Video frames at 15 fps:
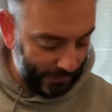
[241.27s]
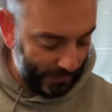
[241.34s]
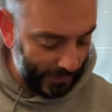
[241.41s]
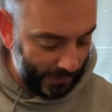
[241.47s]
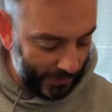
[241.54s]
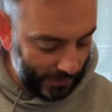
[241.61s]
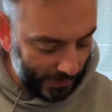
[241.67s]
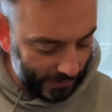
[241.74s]

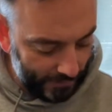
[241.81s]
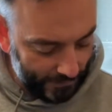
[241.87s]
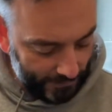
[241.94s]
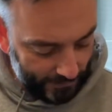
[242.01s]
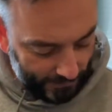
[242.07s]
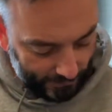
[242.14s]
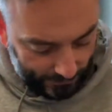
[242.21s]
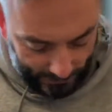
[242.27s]
or
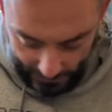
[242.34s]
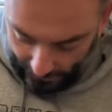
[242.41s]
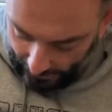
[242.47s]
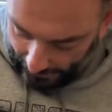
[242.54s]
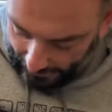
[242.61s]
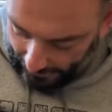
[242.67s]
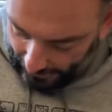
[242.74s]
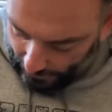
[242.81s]

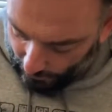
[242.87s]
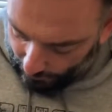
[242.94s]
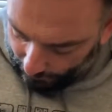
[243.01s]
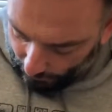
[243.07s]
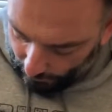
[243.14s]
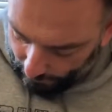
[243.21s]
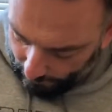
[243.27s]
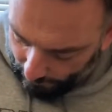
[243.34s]
is it useful?